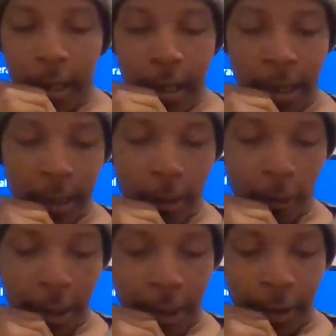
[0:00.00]

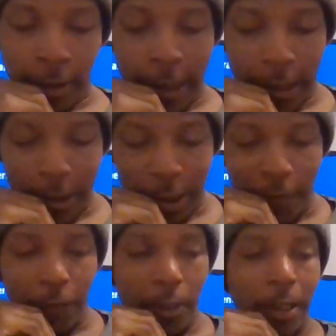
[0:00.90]
Anyway, like I
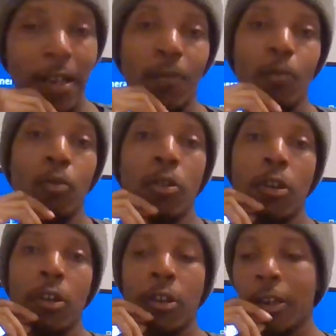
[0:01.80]
said, I feel like I have
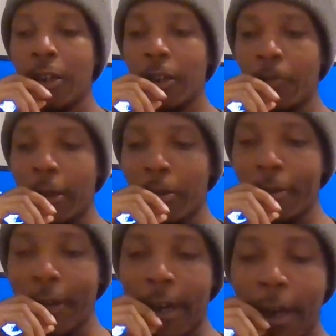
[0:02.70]
more
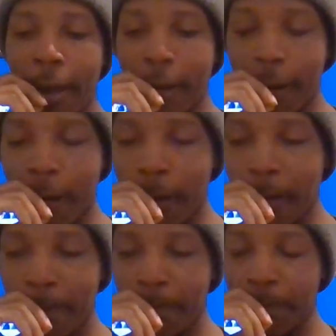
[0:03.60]
about that,
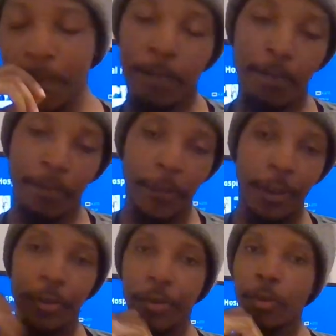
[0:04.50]

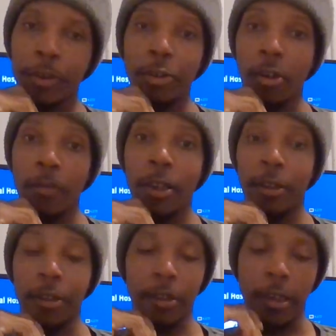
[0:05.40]
so we'll talk
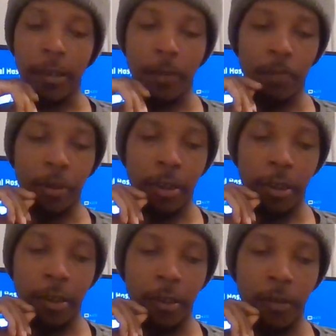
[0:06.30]
about it tonight, but,